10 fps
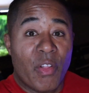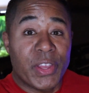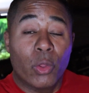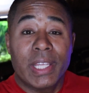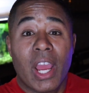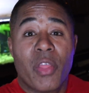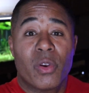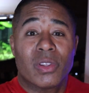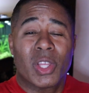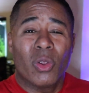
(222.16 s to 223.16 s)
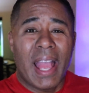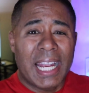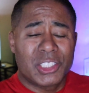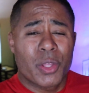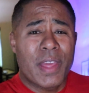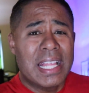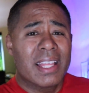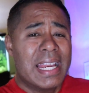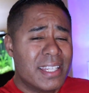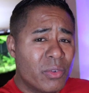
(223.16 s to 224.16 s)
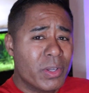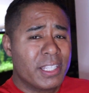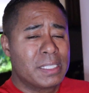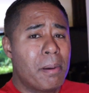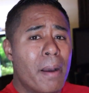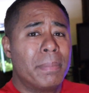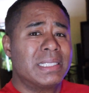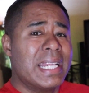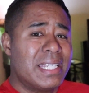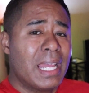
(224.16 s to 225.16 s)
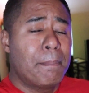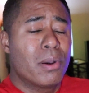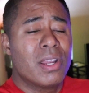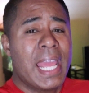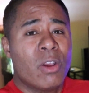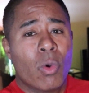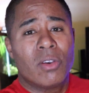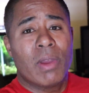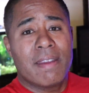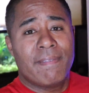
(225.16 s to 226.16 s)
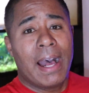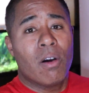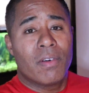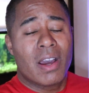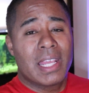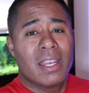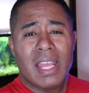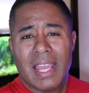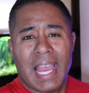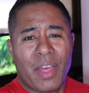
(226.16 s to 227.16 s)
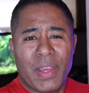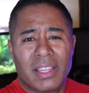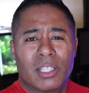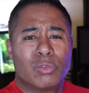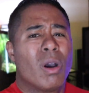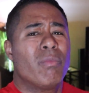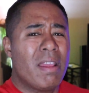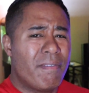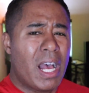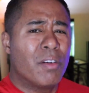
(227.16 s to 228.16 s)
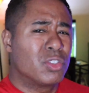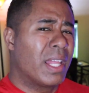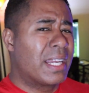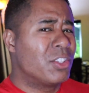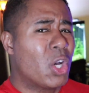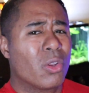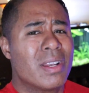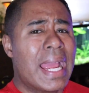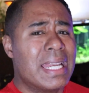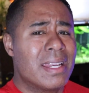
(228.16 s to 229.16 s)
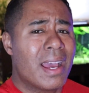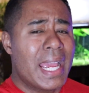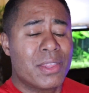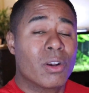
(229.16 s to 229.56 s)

The only other little extra thing that I did with this pump is I did put a one-way valve on it. I think those one-way valves are like a $1.99.